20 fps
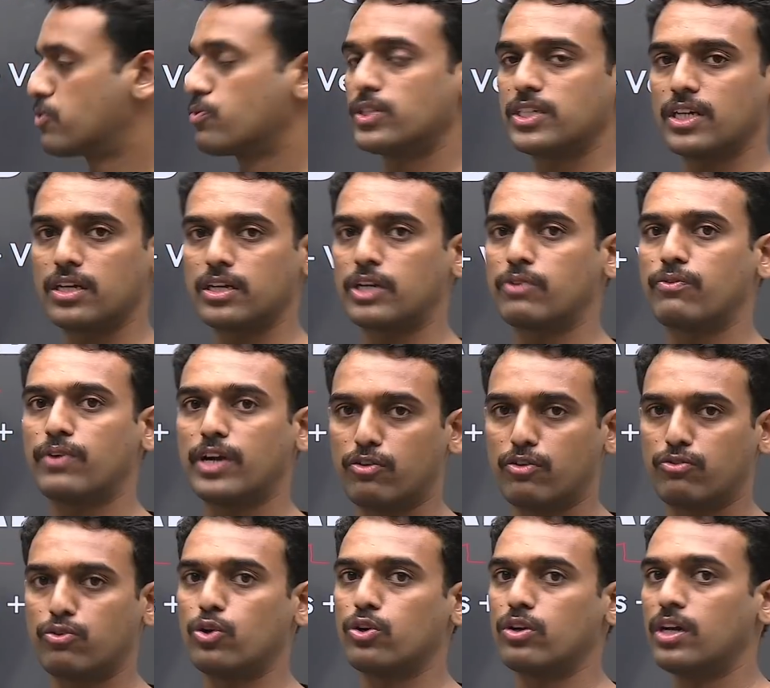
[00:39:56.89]
which are required
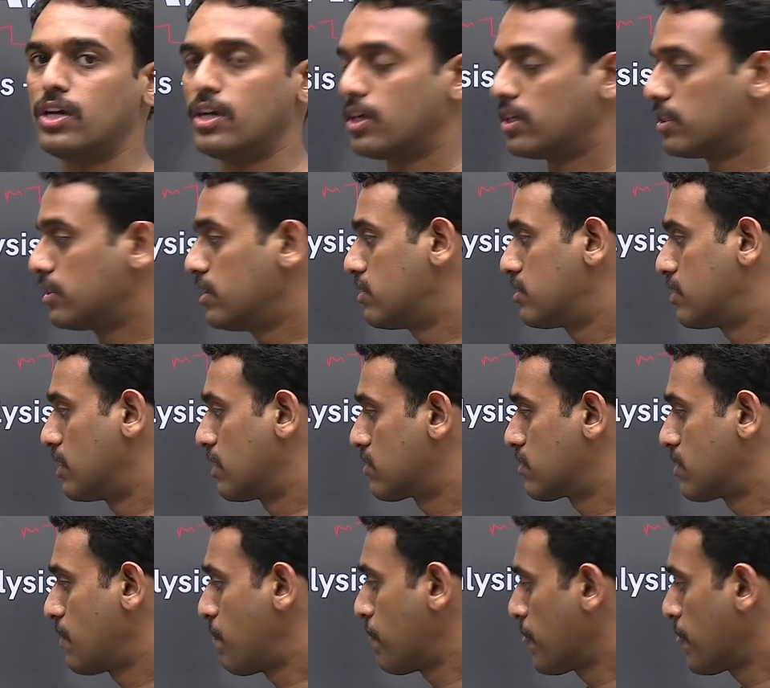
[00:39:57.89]
for these things.